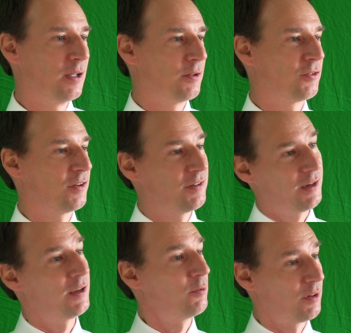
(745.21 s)
there's a
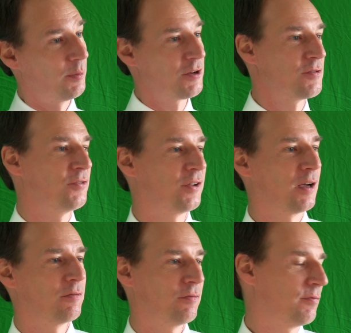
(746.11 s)
ticket with a bunch of
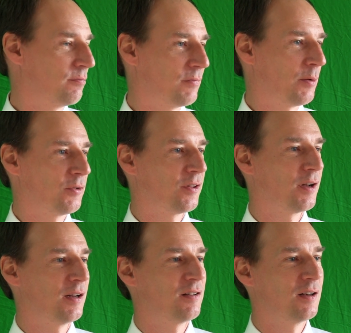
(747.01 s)
stuff. That was the
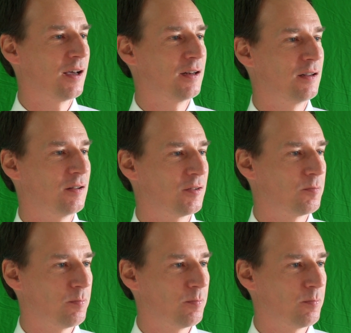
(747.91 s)
1990s.